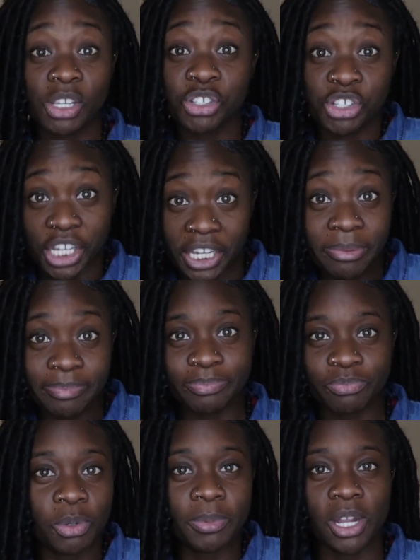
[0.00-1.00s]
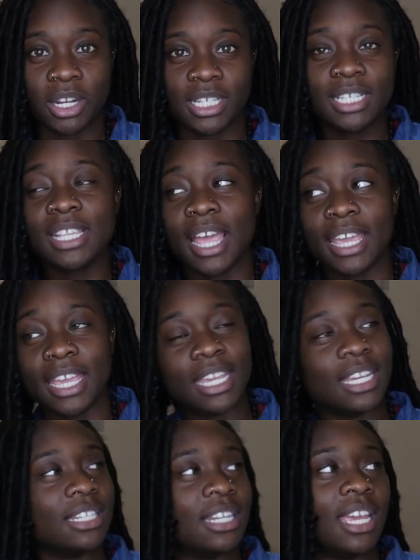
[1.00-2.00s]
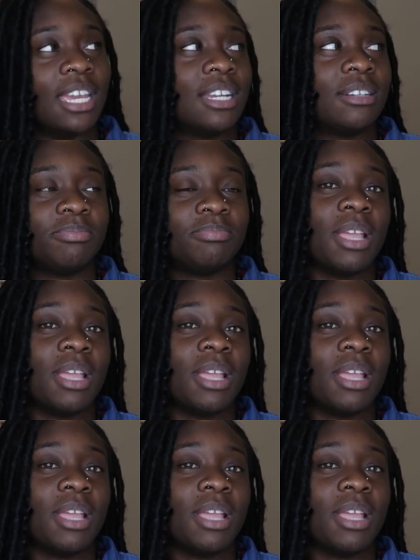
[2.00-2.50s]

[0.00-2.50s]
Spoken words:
shit, we'll be honest. I ate like